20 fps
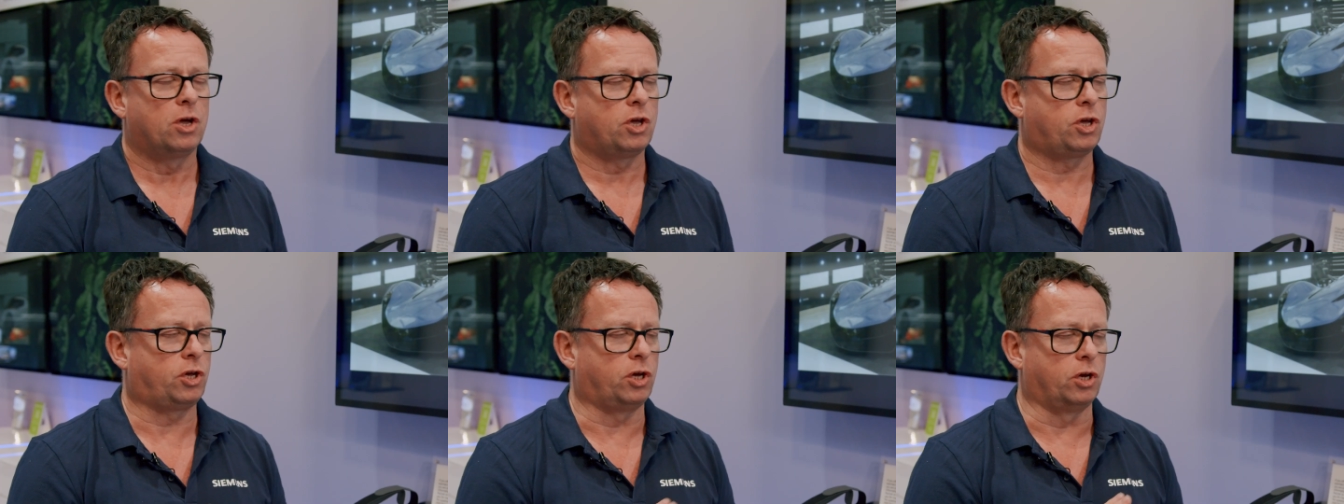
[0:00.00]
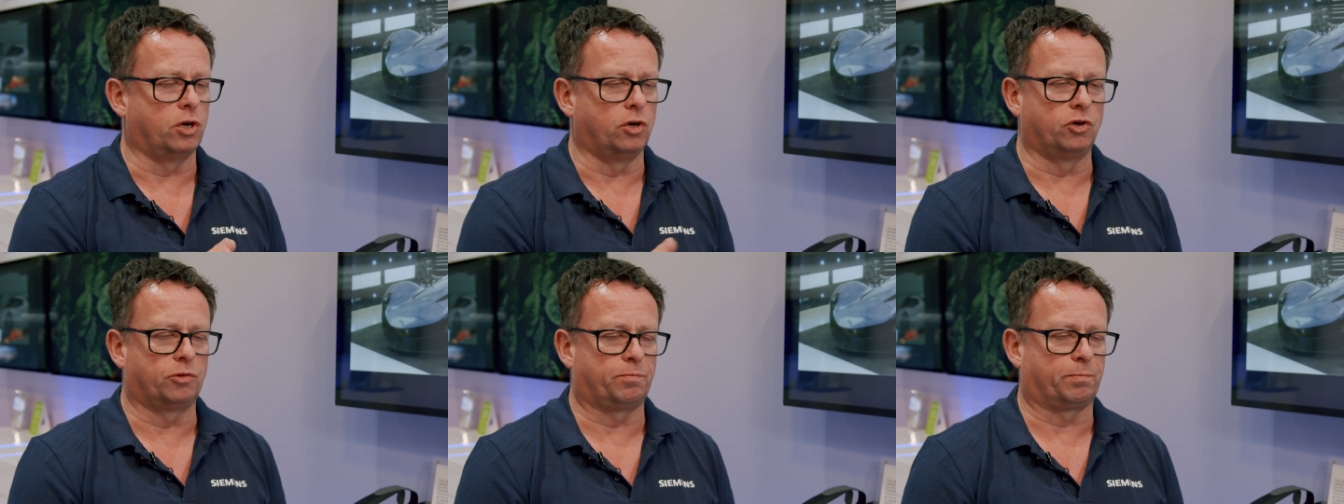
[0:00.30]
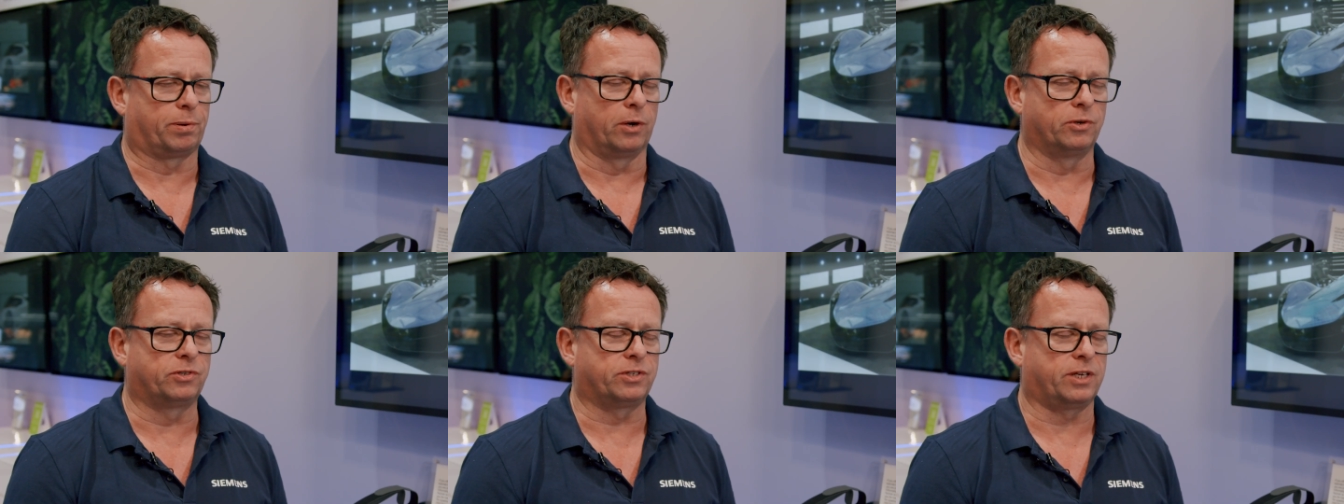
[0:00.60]

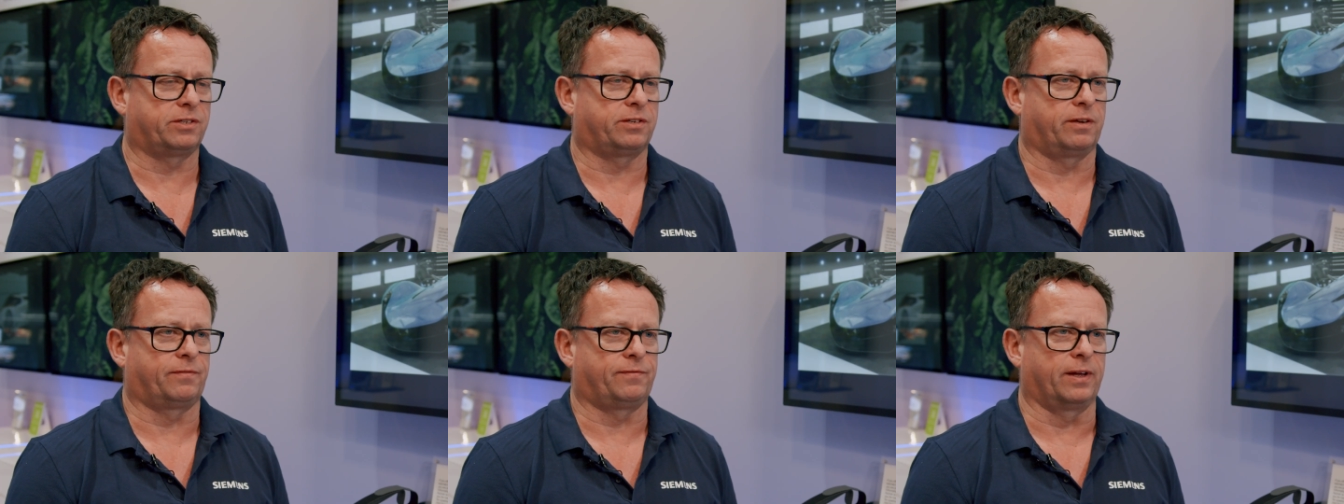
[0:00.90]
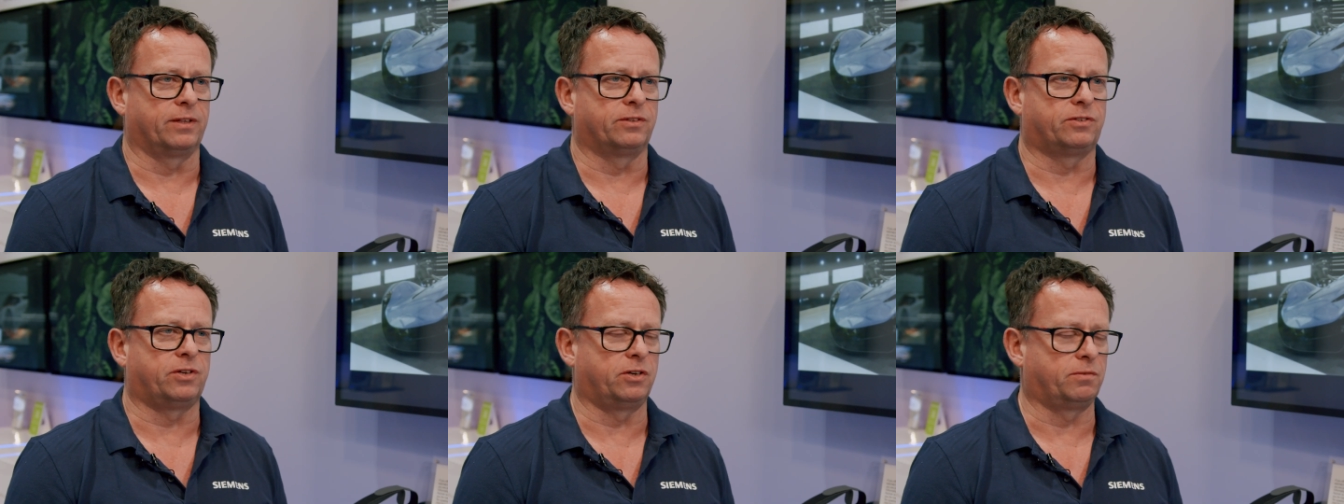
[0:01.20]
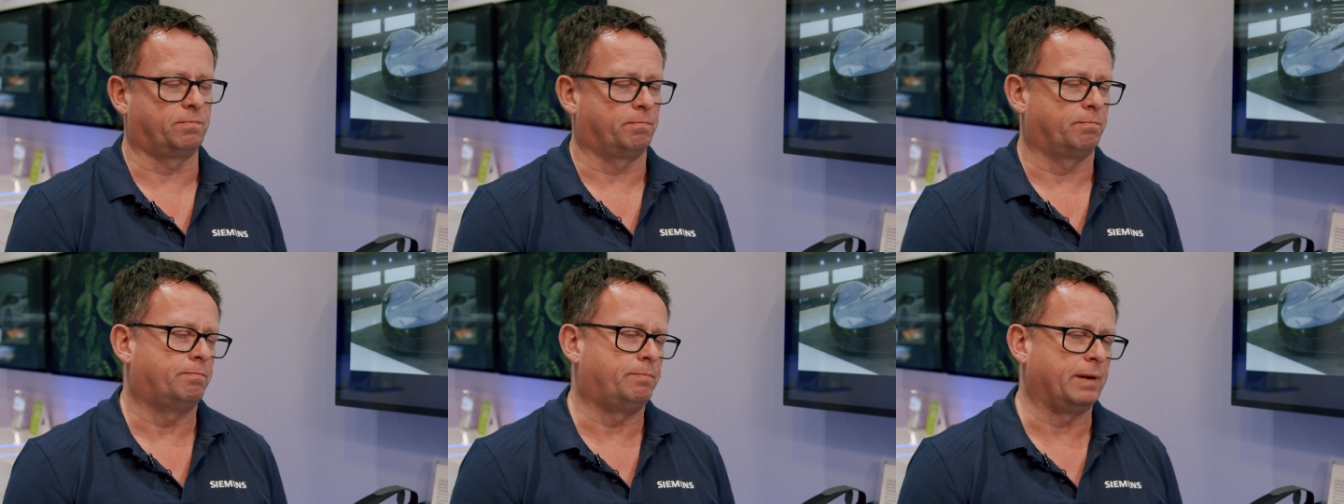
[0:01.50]
Huge process
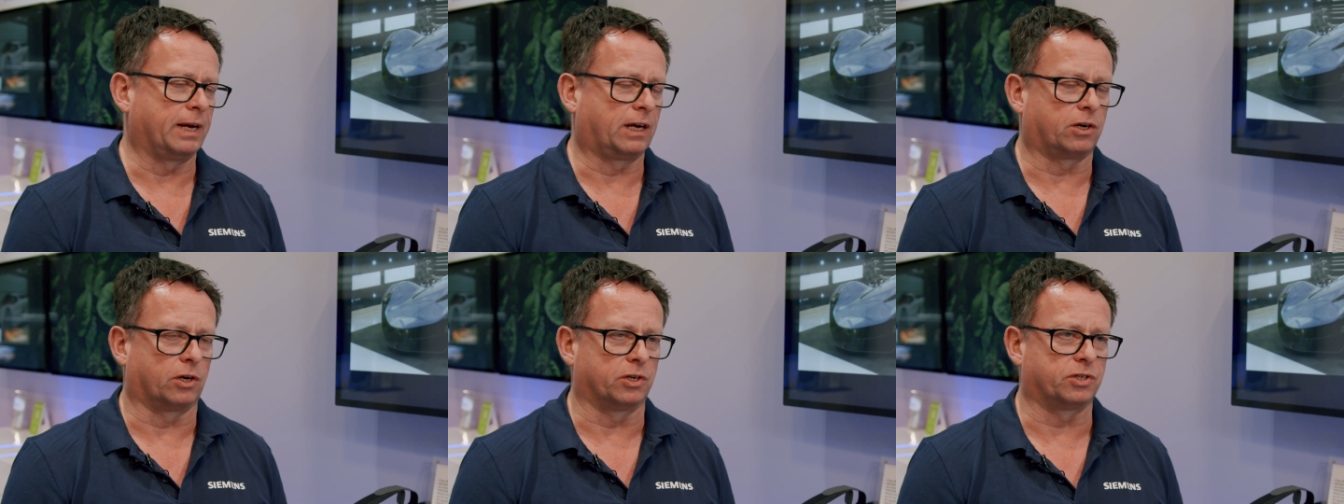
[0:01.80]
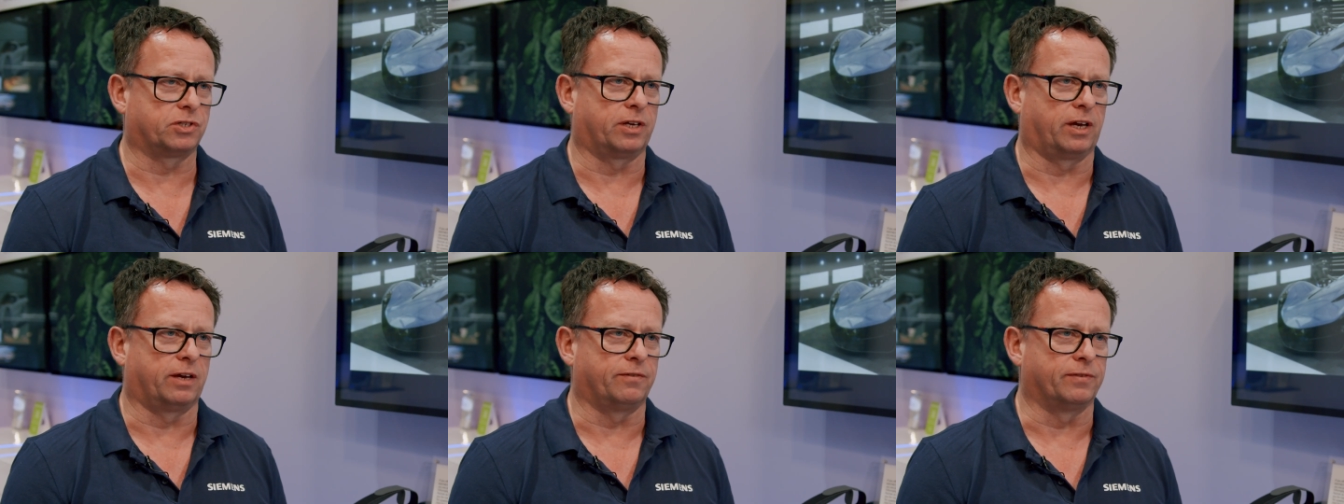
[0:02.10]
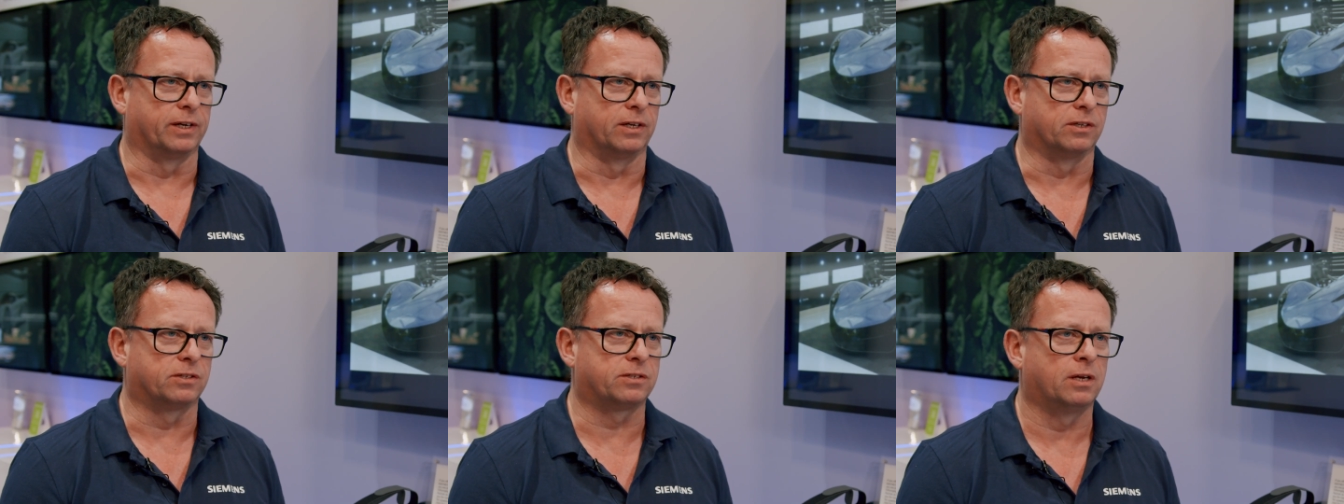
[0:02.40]
advantage, big cost
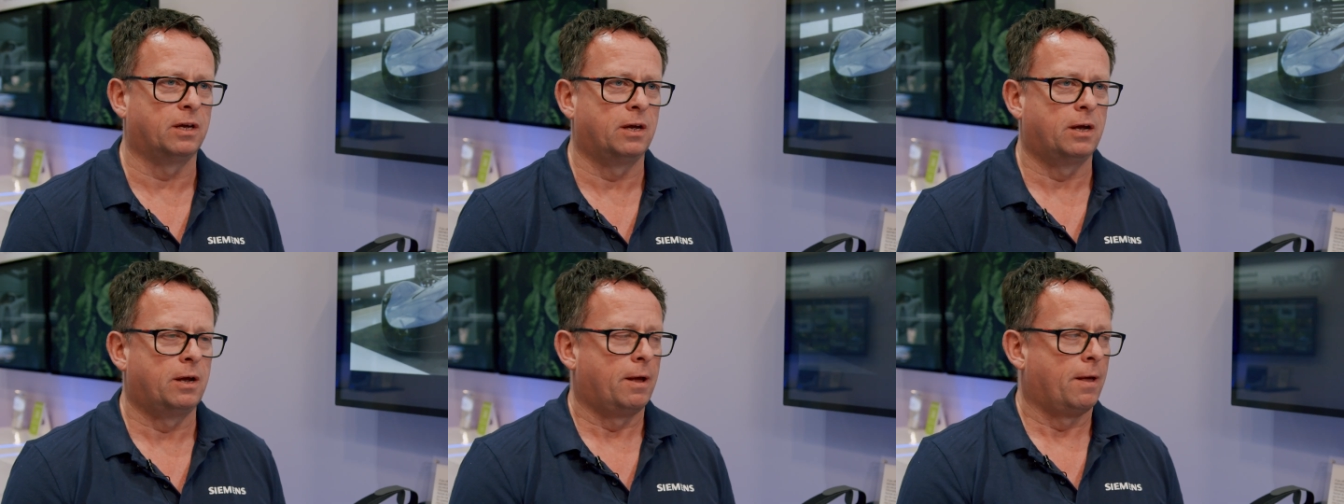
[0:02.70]
savings.